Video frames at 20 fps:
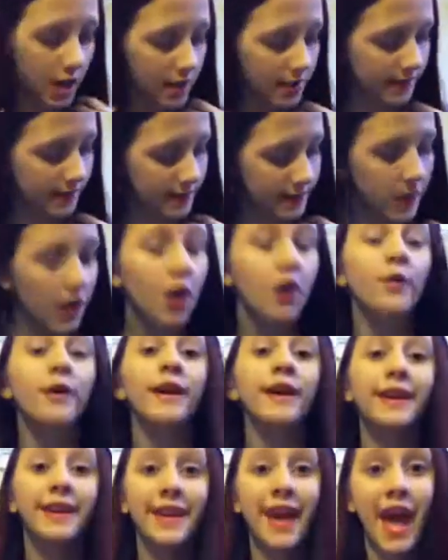So,
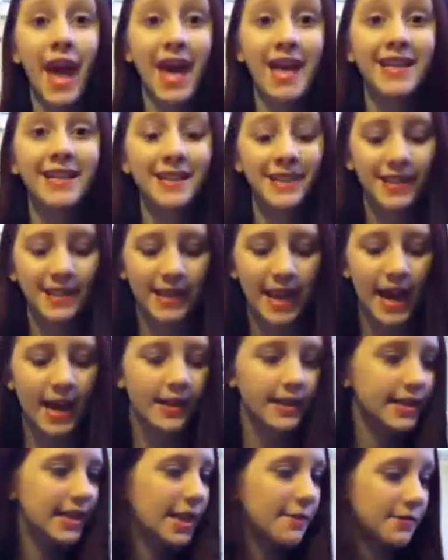yes,
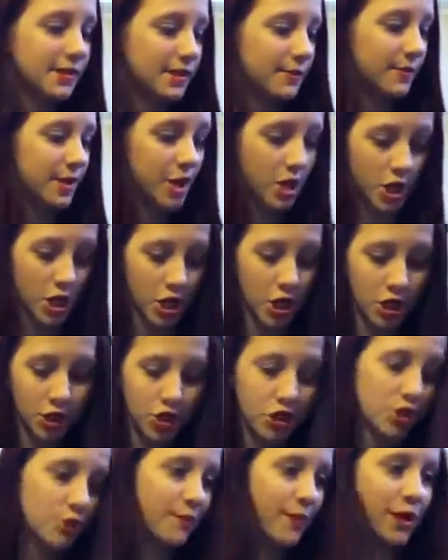that seems to be
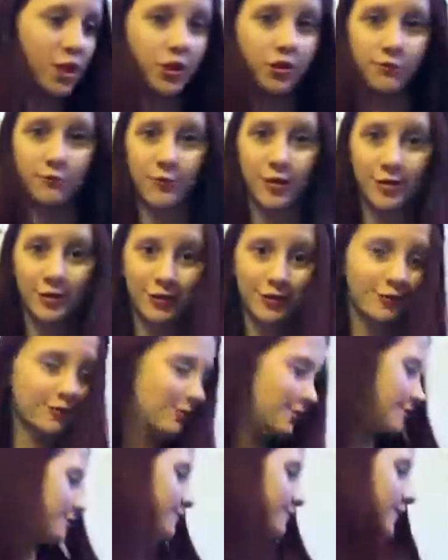it, my little
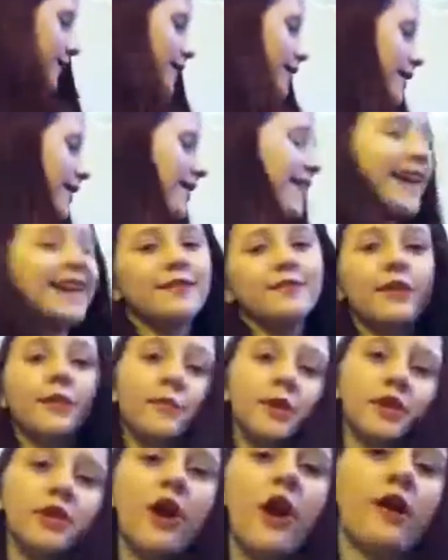minions. And that is what I
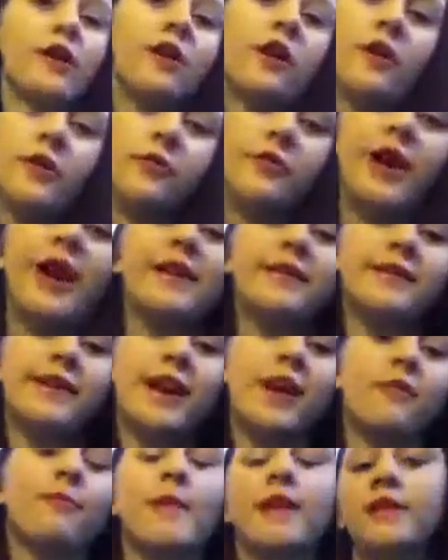want to call all you guys
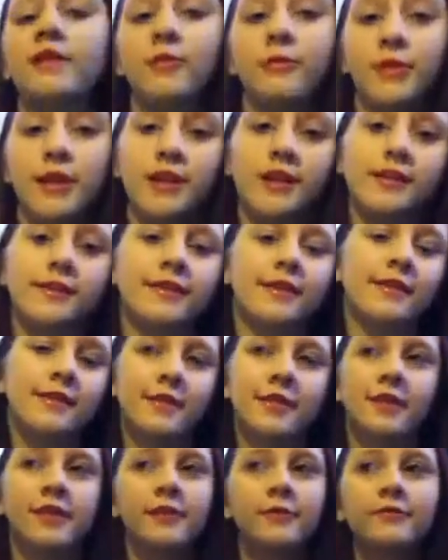now, my little minions,
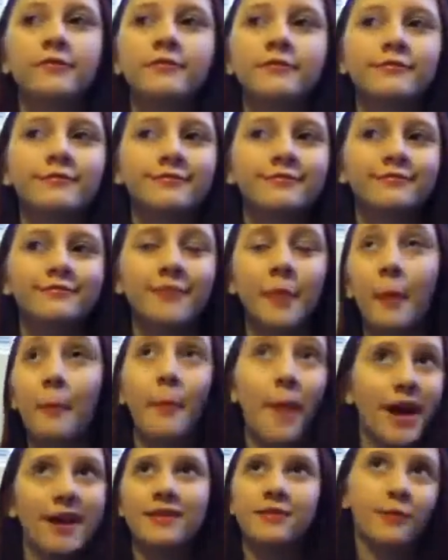because, you know,
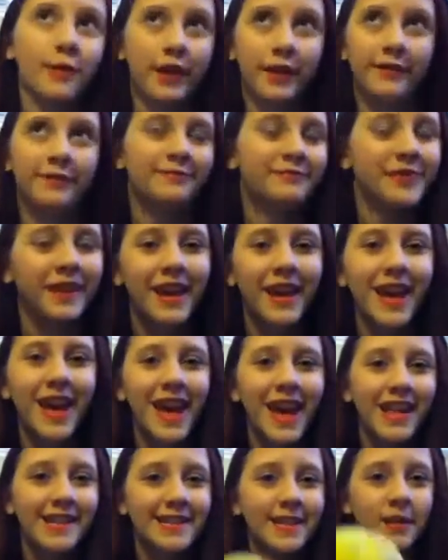might as well.
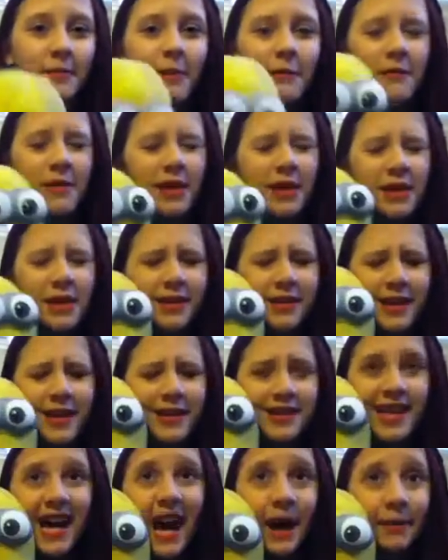So, my minion
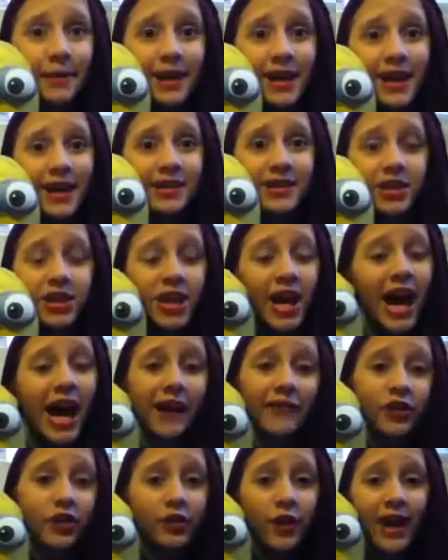says, happy Easter,
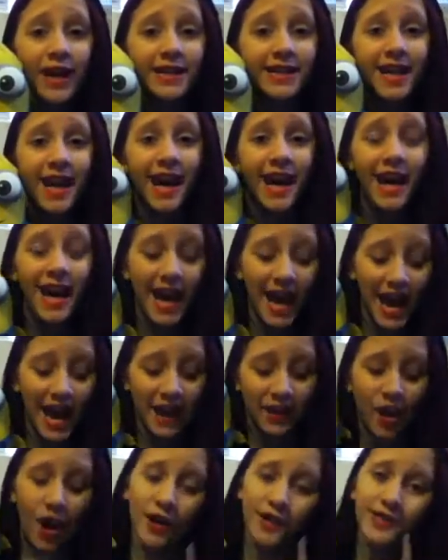have a great day,
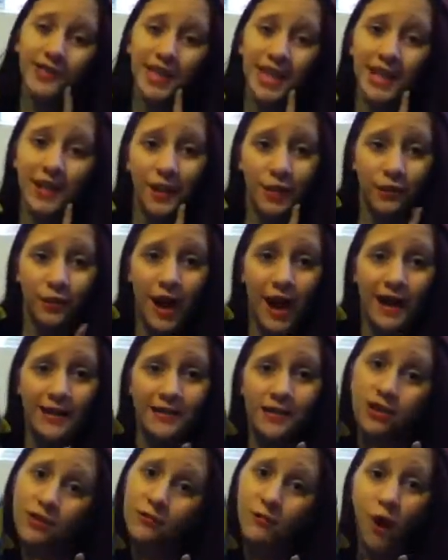and I'll see you
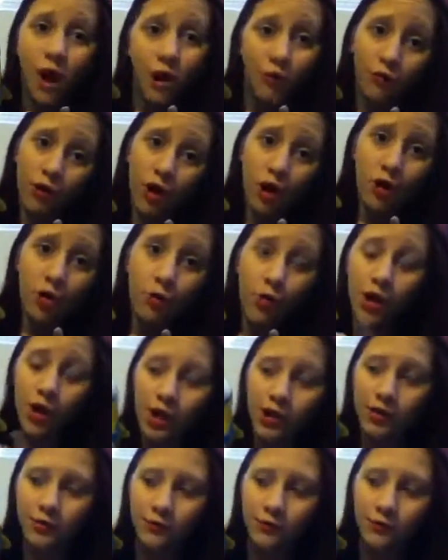guys tomorrow.